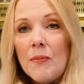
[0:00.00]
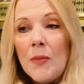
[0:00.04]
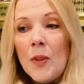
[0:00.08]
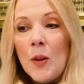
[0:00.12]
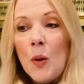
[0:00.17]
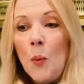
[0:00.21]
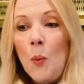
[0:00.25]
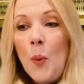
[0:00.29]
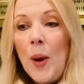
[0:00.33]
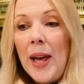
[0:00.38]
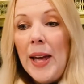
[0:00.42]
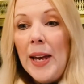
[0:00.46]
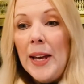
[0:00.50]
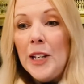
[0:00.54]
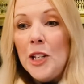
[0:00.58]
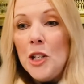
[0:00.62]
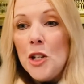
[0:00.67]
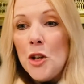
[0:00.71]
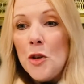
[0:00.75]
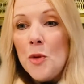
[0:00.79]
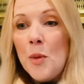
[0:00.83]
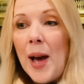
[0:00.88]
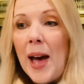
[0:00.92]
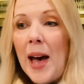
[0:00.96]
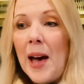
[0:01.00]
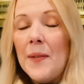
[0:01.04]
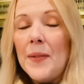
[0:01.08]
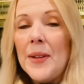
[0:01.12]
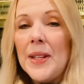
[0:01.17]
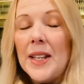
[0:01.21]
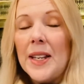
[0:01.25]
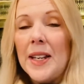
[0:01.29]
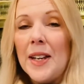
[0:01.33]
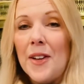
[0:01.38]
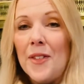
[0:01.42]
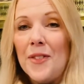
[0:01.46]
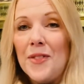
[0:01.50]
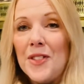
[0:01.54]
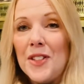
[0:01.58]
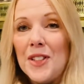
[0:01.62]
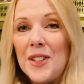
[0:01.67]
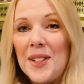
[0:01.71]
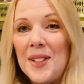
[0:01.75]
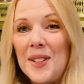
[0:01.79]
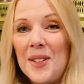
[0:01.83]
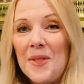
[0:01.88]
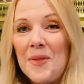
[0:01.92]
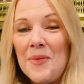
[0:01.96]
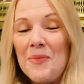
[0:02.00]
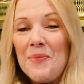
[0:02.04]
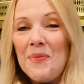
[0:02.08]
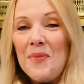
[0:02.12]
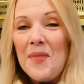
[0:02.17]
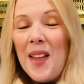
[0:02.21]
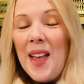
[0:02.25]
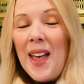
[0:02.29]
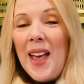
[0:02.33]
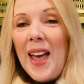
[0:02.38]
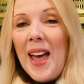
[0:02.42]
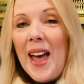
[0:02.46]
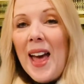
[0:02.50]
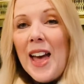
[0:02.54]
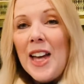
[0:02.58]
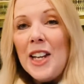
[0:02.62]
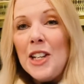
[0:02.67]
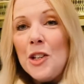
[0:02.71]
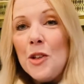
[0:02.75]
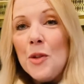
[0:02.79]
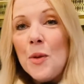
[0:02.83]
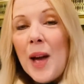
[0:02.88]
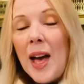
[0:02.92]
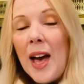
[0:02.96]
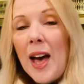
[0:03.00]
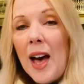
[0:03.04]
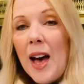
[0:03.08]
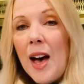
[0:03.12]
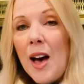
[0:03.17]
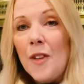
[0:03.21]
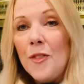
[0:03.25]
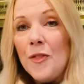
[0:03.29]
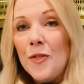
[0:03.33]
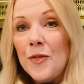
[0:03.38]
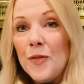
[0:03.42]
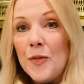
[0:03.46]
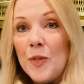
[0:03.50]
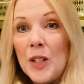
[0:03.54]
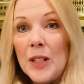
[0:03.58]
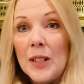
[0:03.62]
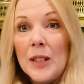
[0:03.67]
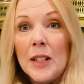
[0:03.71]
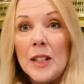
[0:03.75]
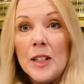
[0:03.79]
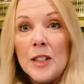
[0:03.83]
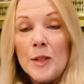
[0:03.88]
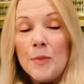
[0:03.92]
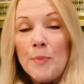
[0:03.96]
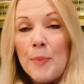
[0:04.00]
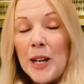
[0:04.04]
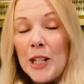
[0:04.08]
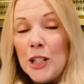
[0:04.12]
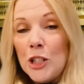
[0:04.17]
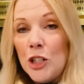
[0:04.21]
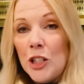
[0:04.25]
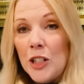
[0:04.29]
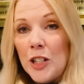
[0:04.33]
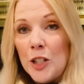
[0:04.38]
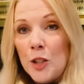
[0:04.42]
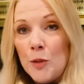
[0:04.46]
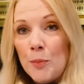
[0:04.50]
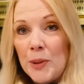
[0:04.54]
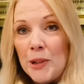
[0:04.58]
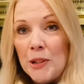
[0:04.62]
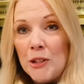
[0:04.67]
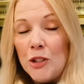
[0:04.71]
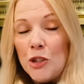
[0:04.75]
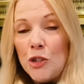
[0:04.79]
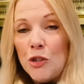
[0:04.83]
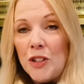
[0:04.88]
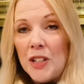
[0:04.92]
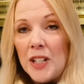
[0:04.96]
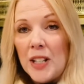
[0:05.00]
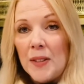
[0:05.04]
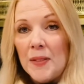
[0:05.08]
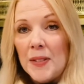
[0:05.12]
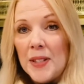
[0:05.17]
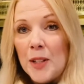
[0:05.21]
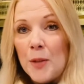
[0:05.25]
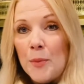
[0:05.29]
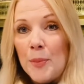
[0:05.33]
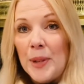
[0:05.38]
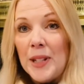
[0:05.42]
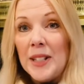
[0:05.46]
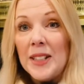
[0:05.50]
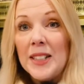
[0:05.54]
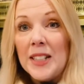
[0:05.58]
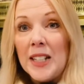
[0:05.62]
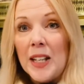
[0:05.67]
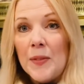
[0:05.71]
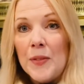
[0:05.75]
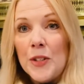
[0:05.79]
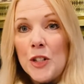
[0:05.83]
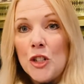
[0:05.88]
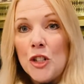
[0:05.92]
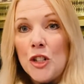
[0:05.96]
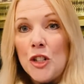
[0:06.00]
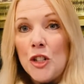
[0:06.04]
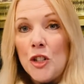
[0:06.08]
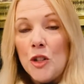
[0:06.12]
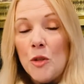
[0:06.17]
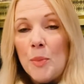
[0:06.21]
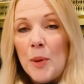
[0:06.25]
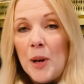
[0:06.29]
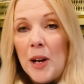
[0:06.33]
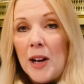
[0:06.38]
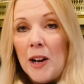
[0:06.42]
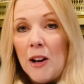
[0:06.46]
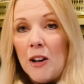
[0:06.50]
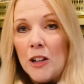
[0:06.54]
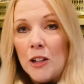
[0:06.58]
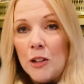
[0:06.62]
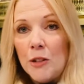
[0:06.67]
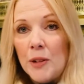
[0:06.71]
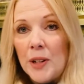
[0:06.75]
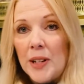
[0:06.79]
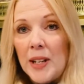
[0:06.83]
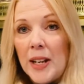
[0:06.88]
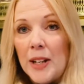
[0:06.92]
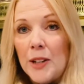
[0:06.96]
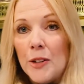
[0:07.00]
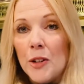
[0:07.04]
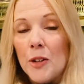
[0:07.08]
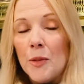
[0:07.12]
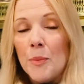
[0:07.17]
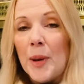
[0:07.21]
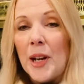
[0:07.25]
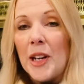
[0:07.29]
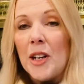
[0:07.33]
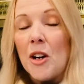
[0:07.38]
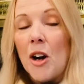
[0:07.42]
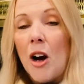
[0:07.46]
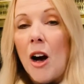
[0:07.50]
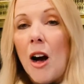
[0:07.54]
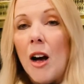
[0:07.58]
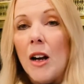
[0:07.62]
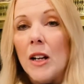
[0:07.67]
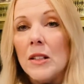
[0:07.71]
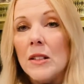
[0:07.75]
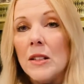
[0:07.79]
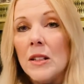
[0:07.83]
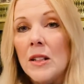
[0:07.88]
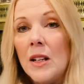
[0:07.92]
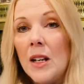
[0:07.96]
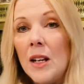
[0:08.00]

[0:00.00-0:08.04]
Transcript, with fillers: When you have a gift and you have especially spiritual gifts that have been given to you by our Creator, by God,